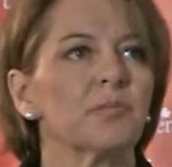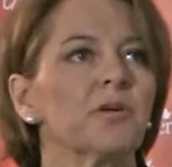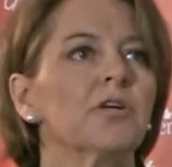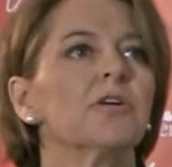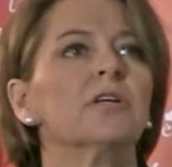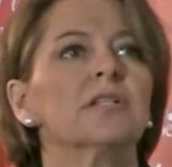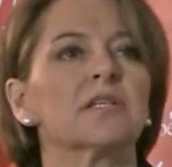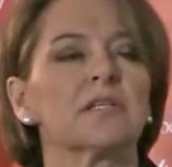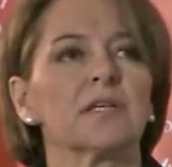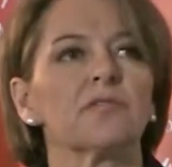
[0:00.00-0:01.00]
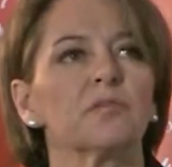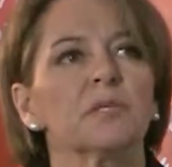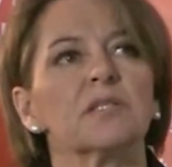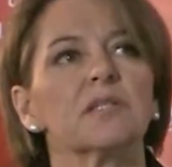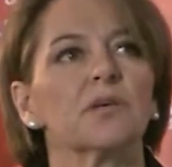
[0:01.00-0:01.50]
entrepreneur and successful
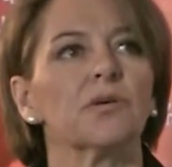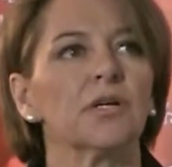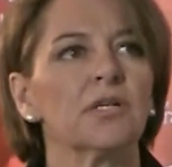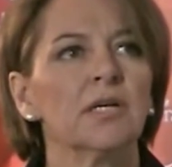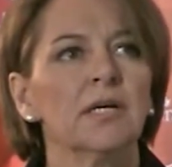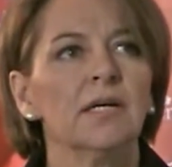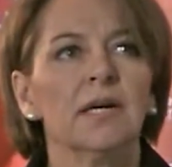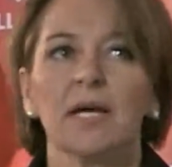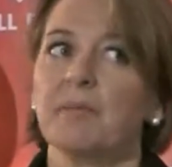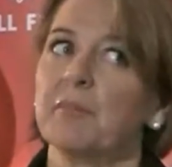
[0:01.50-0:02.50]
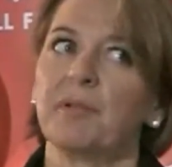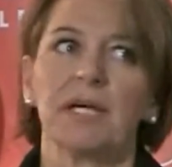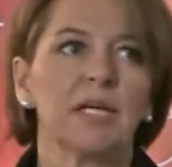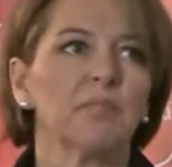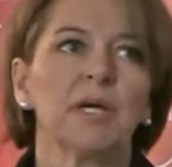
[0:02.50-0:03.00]
business owner, I met
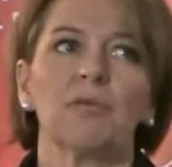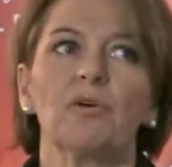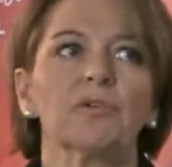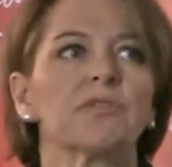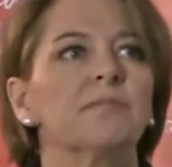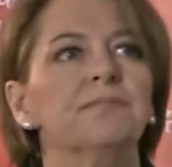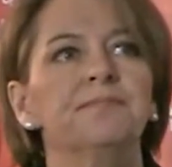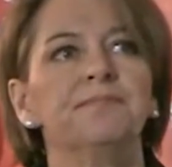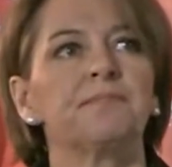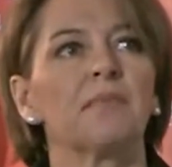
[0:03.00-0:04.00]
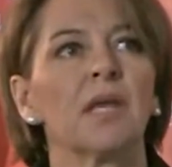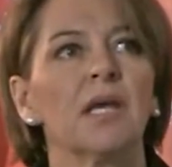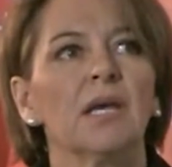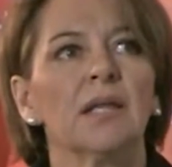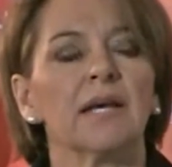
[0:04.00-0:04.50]
plenty of payrolls.
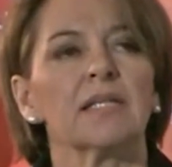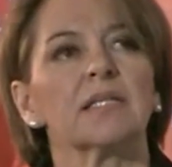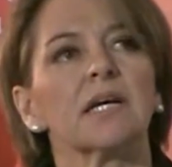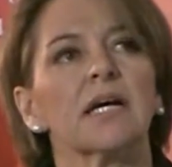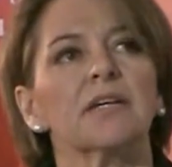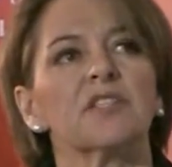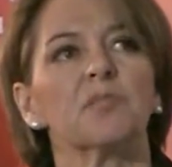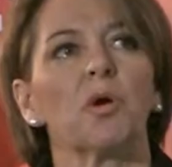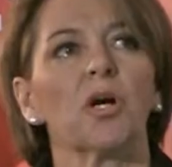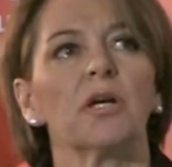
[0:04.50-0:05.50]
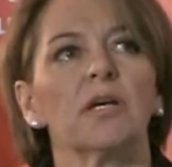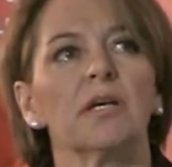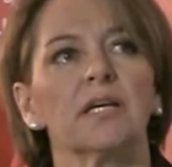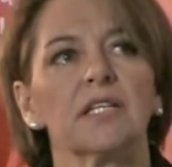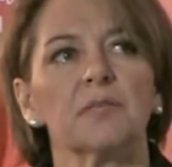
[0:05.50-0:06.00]
That's the kind of smart
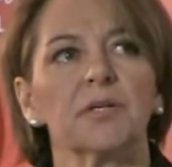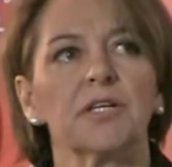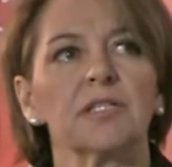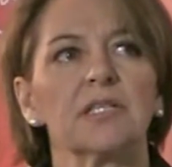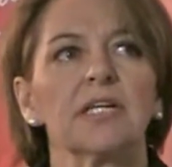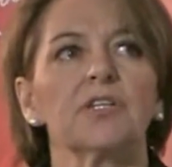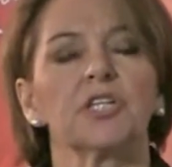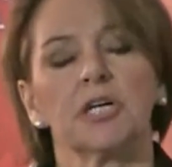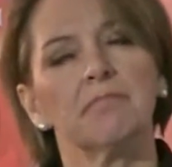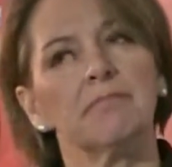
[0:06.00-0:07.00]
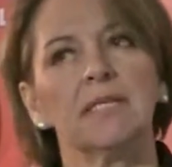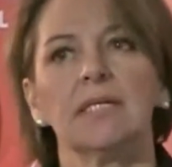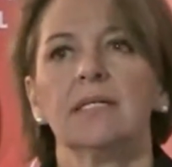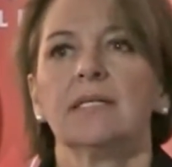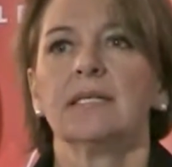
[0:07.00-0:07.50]
and experienced leadership
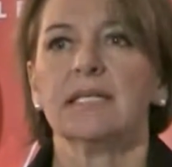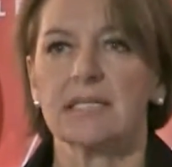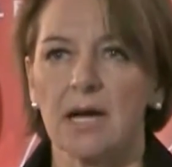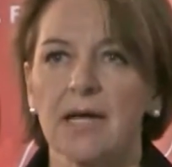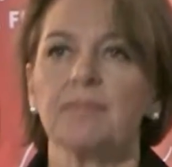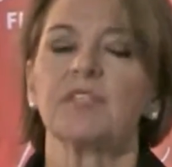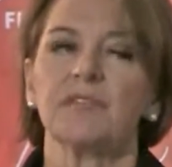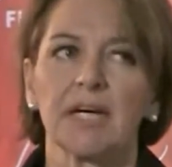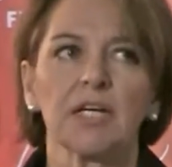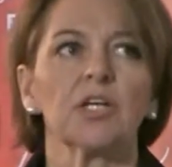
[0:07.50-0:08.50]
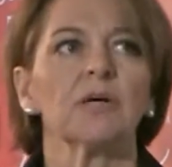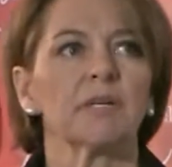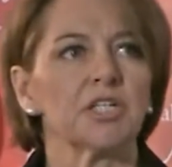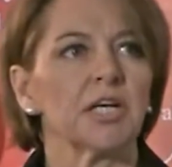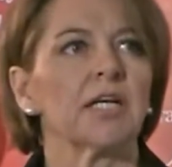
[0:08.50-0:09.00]
in times of
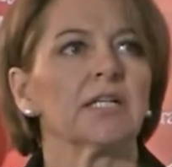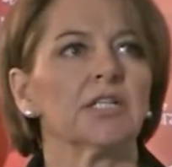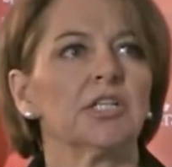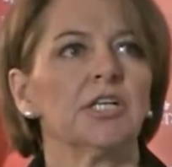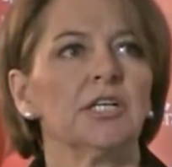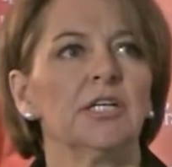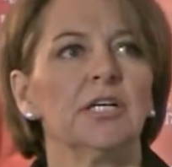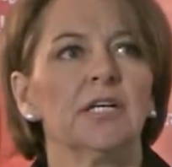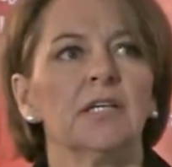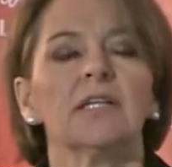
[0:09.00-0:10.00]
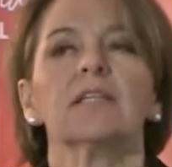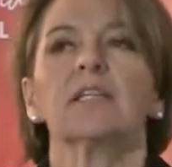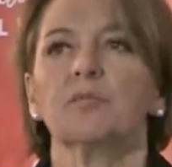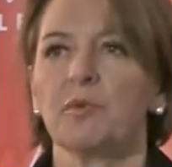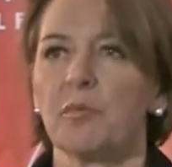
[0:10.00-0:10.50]
economic challenge that
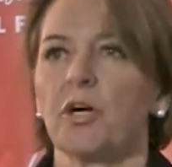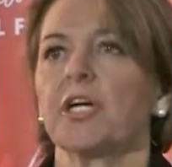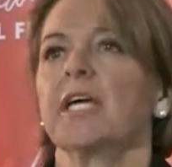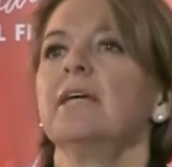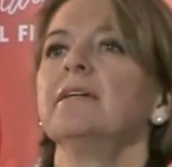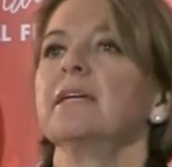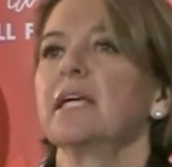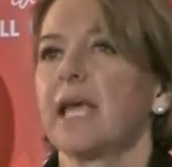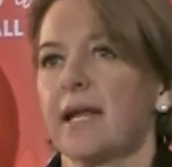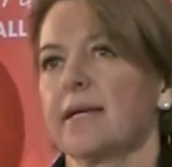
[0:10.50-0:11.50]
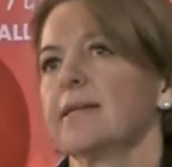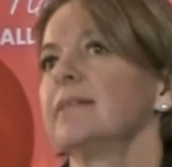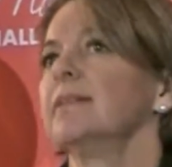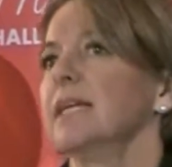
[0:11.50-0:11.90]
the Liberal Party in Canada